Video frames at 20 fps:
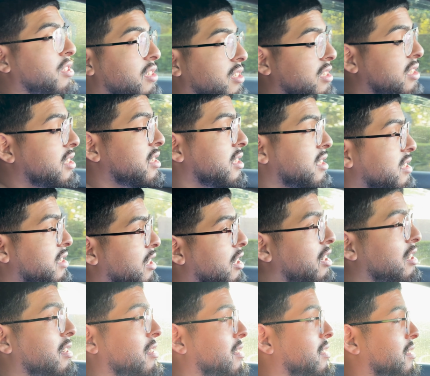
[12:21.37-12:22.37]
just
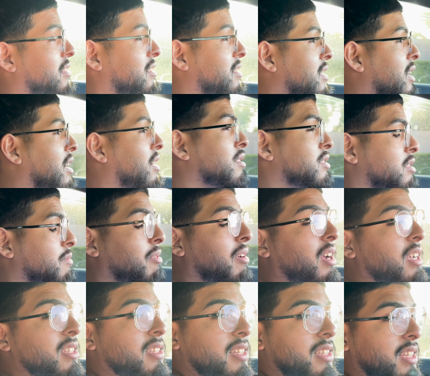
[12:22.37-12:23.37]
I was
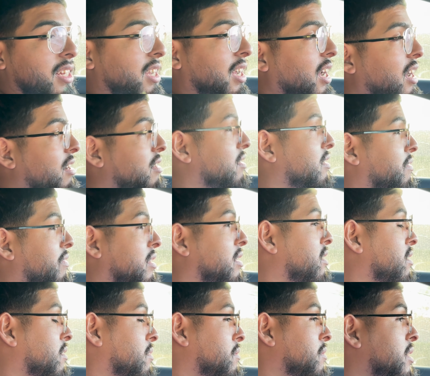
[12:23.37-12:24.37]
surprised at that. I don't even
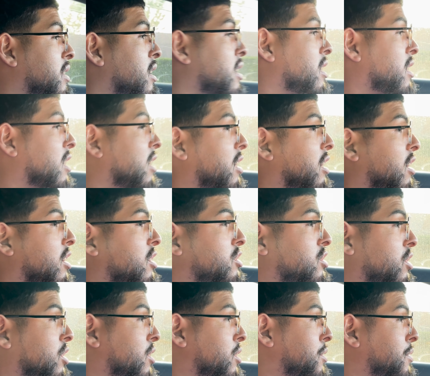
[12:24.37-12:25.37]
know.
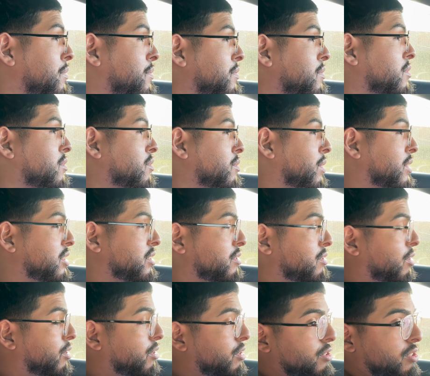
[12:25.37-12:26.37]
So went to
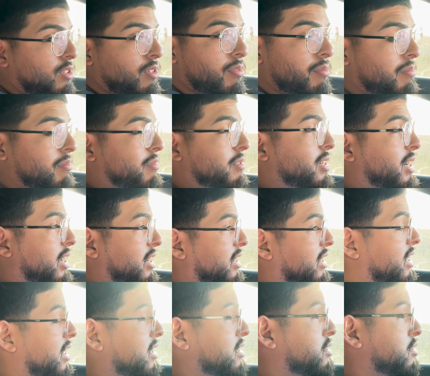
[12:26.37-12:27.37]
AutoZone, got
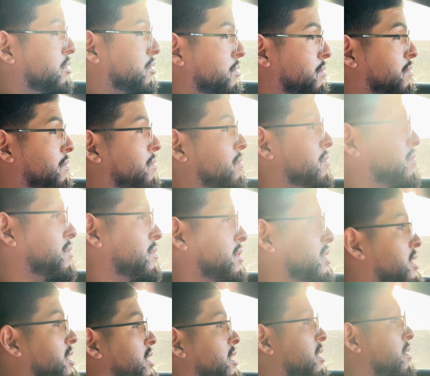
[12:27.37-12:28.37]
an axle,
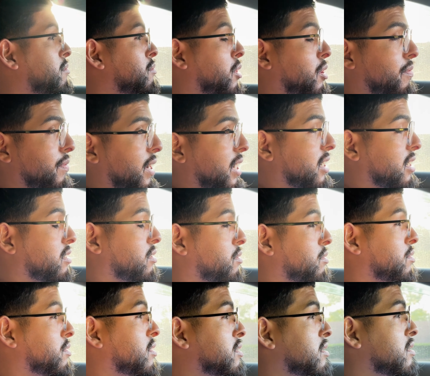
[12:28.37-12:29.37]
both
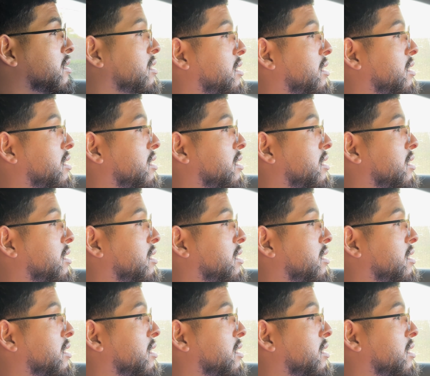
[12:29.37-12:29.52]
axles.